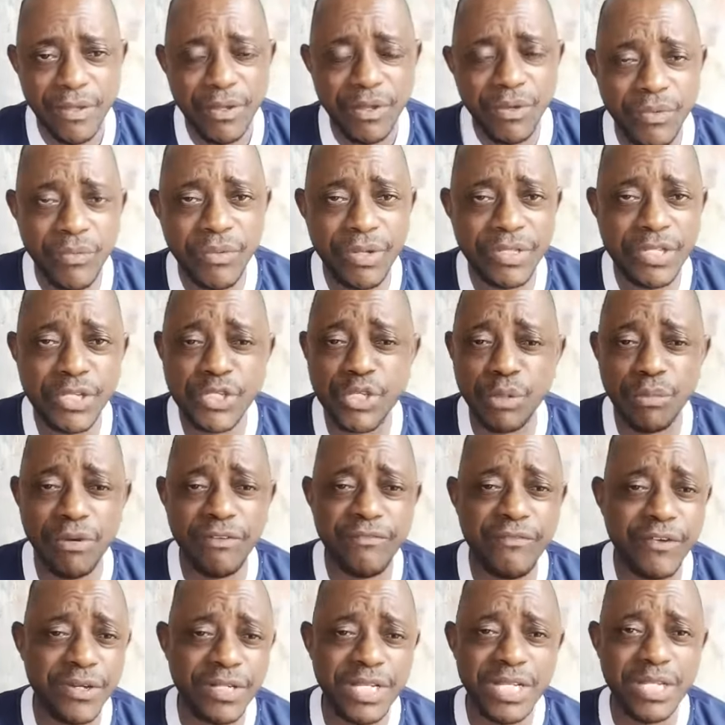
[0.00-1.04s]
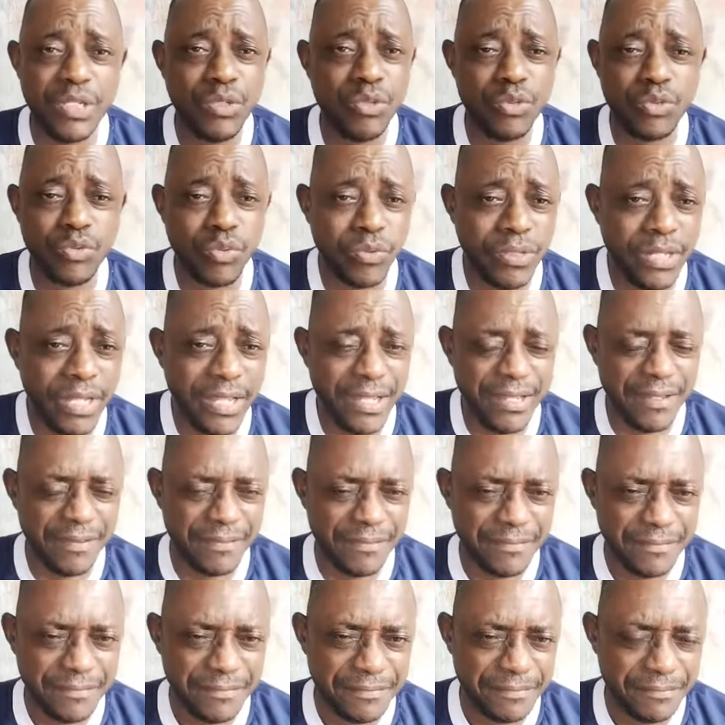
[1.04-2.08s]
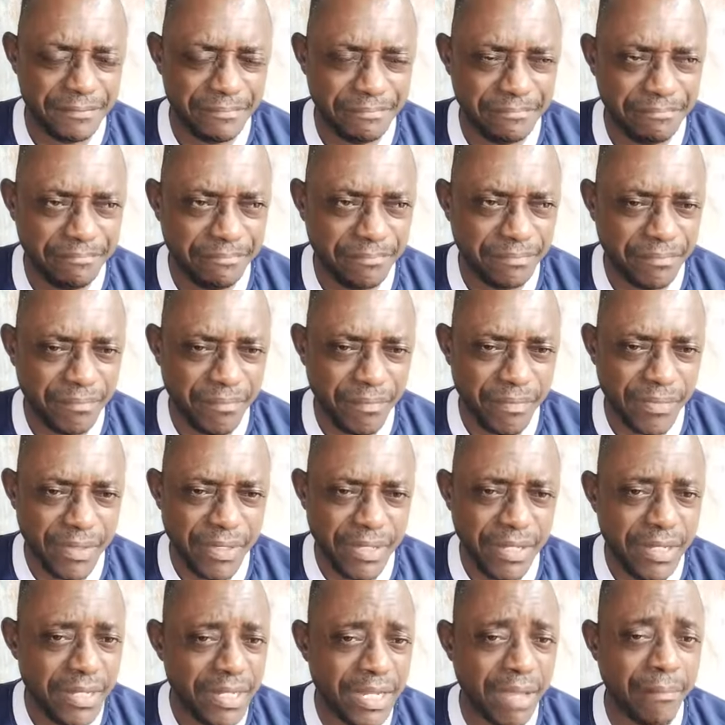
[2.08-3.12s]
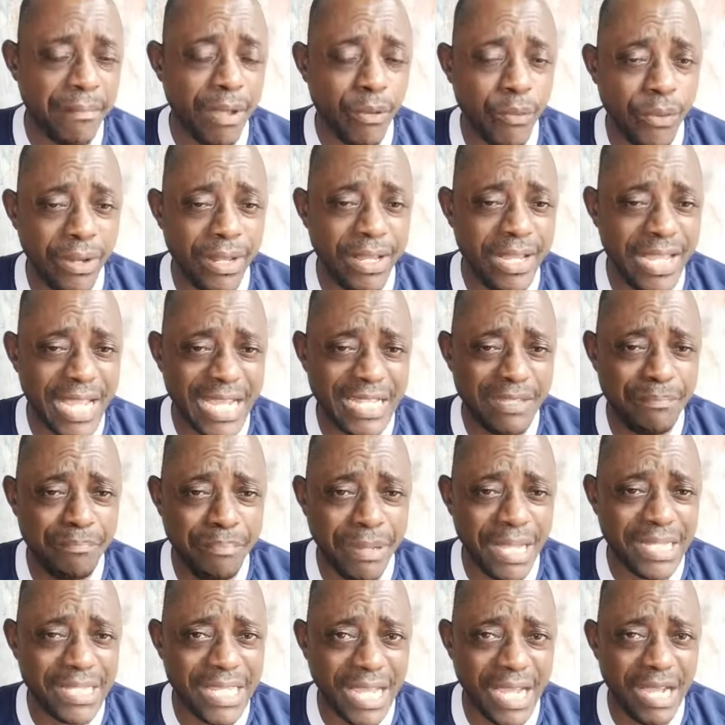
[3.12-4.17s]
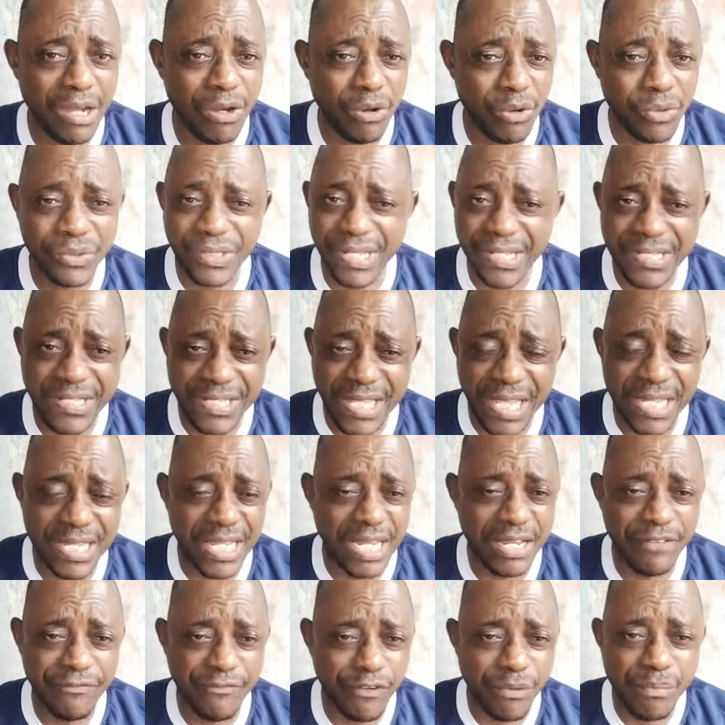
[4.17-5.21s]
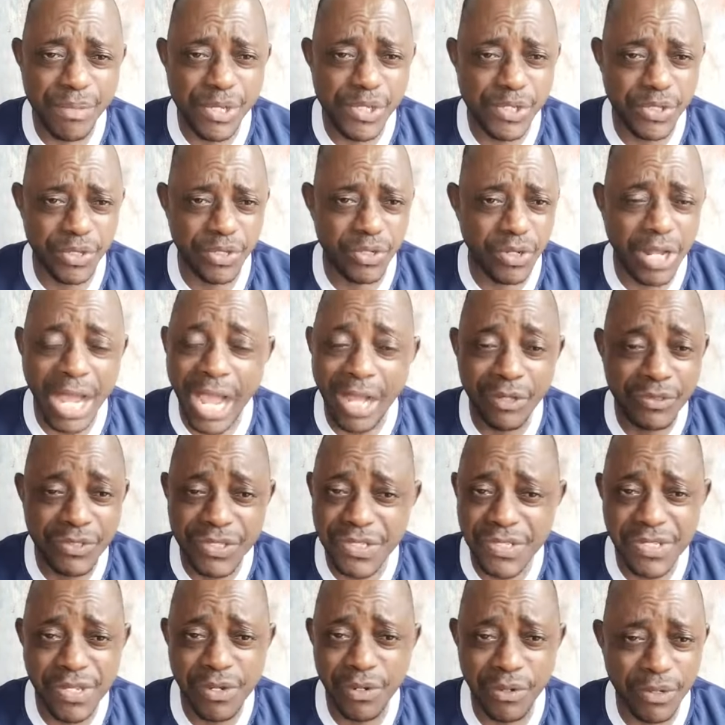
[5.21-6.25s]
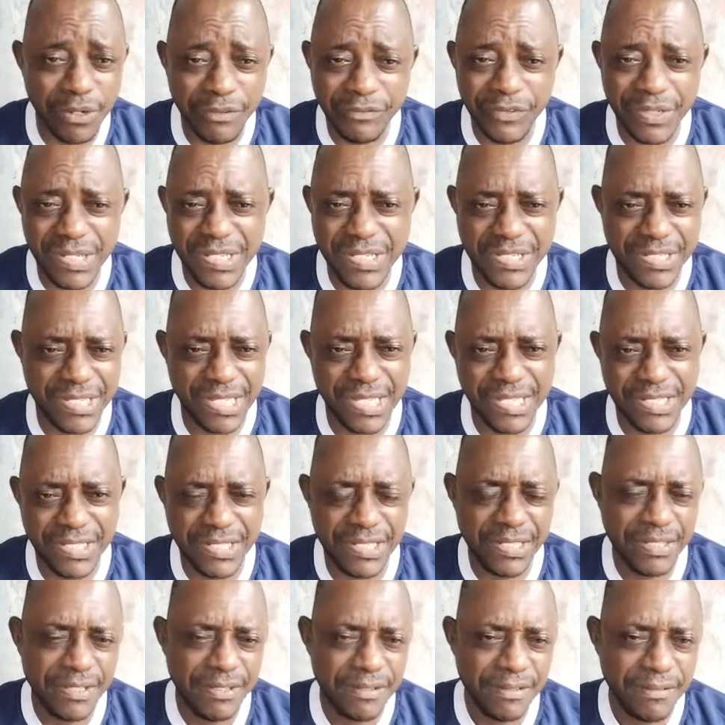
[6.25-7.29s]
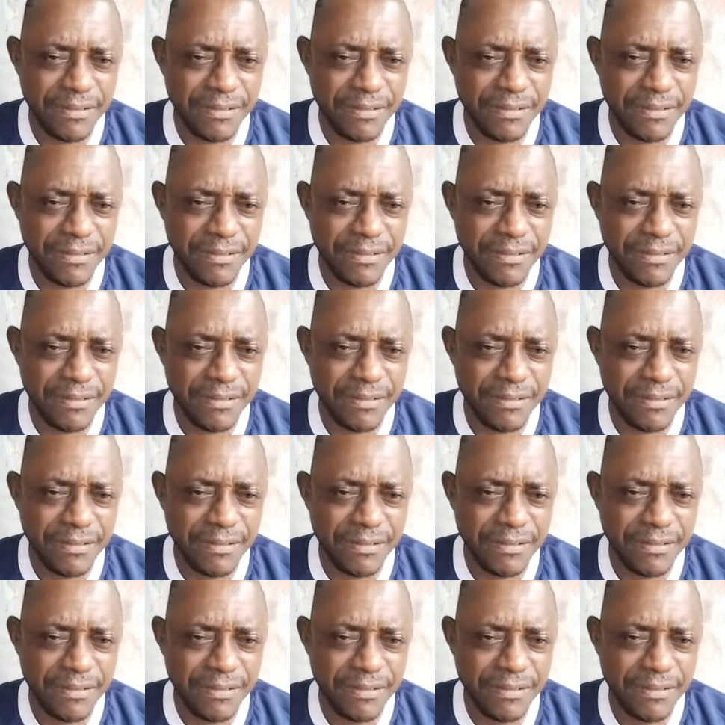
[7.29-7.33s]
What is some of what they do today? Now make we get better understanding and information on how things they run for the state.